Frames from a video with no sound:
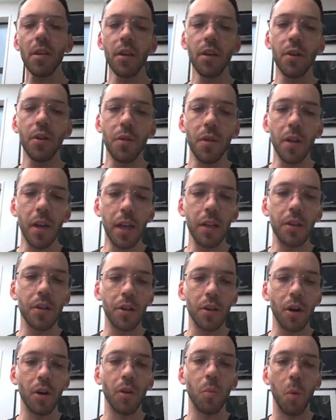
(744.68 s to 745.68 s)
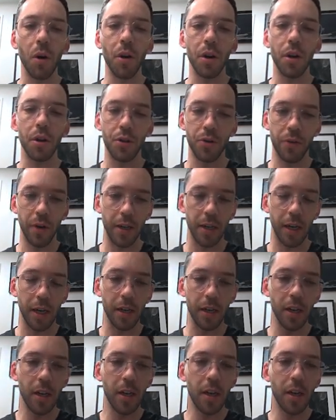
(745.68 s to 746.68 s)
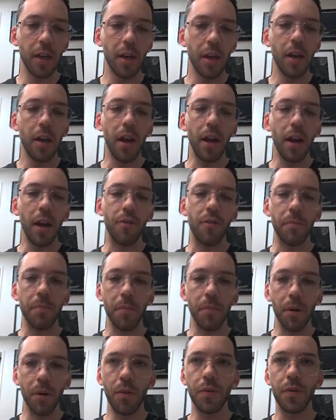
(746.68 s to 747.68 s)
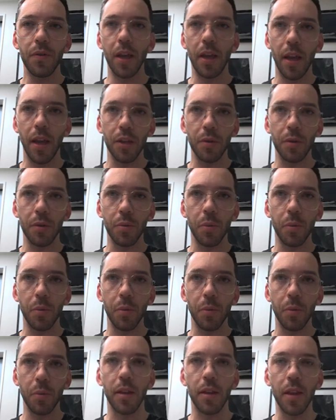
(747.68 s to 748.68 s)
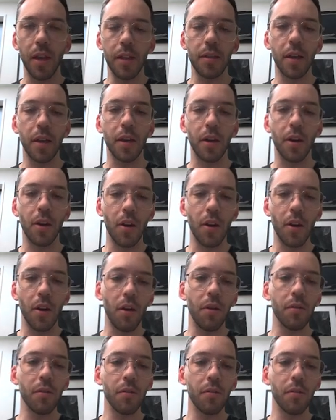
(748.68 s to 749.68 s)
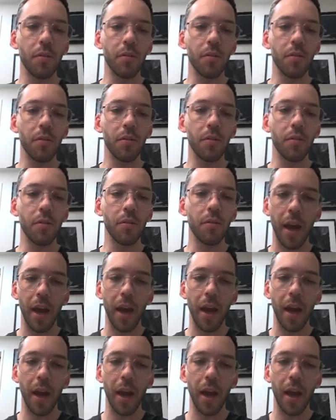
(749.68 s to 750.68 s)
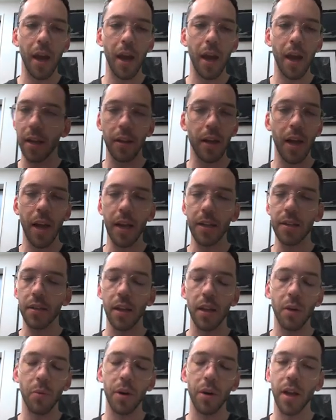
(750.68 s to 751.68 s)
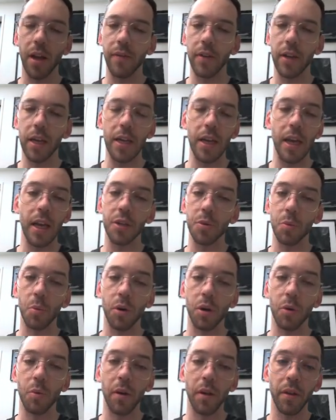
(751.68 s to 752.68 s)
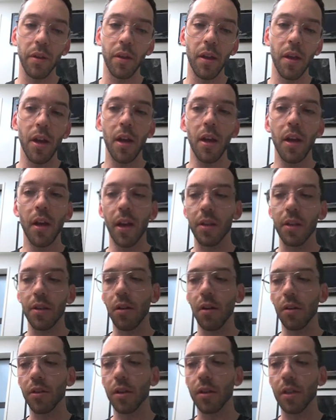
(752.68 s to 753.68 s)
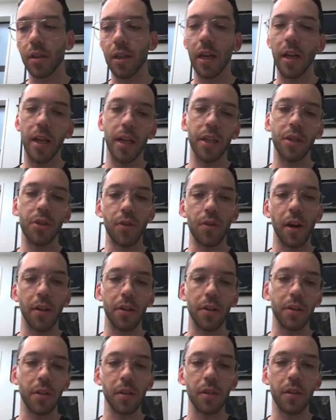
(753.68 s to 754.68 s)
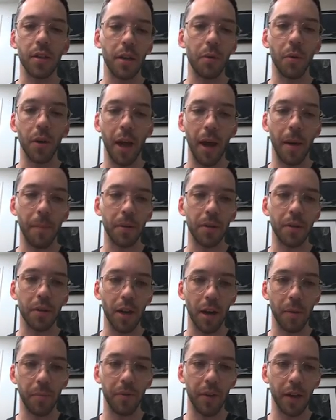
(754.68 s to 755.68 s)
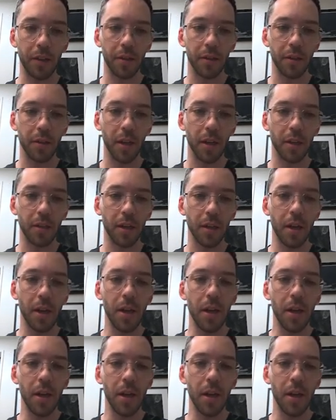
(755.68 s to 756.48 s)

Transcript: you need to know what you're treating. It removes the guesswork. And these things are not, you know, cancers like any other cancer that you want to have any guesswork with. It's not just a, let's try this and see what happens type of exercise.